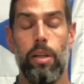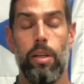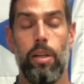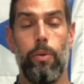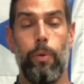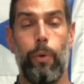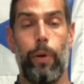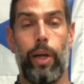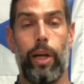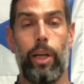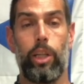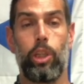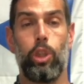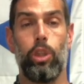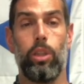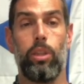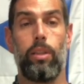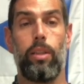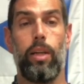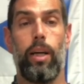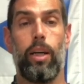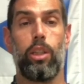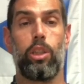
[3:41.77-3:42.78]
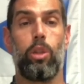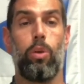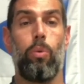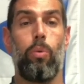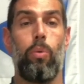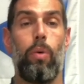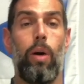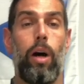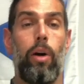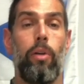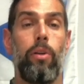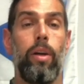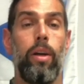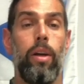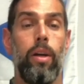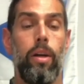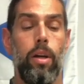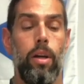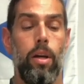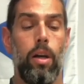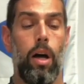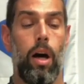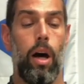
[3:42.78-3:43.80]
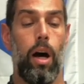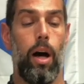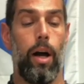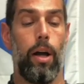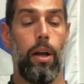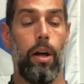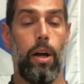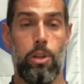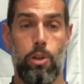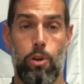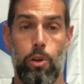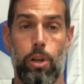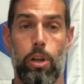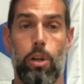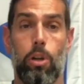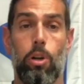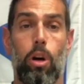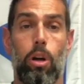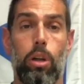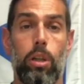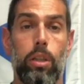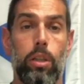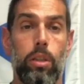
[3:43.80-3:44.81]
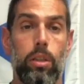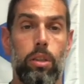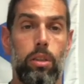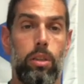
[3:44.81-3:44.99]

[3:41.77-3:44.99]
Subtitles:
It will actually attach around a trigger guard.